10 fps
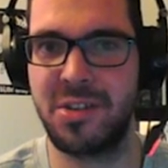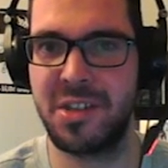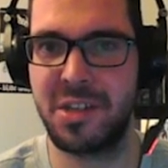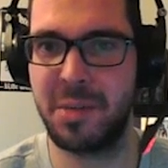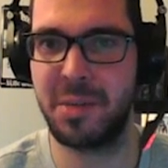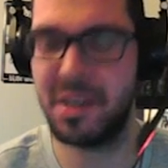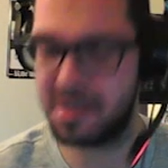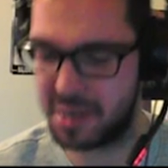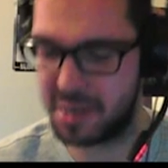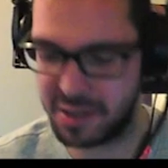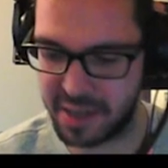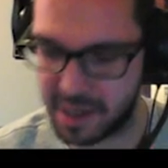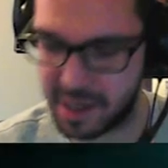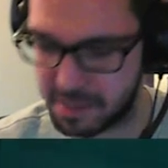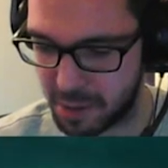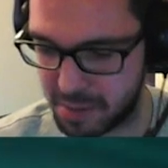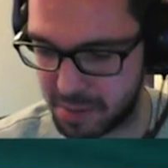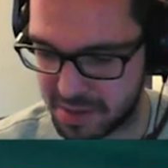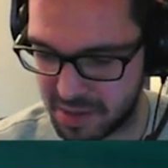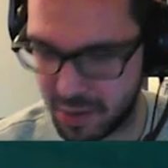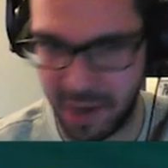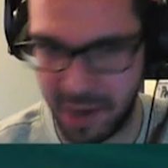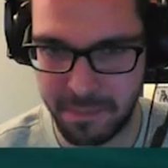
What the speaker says: in the speed and special attack department. So yeah,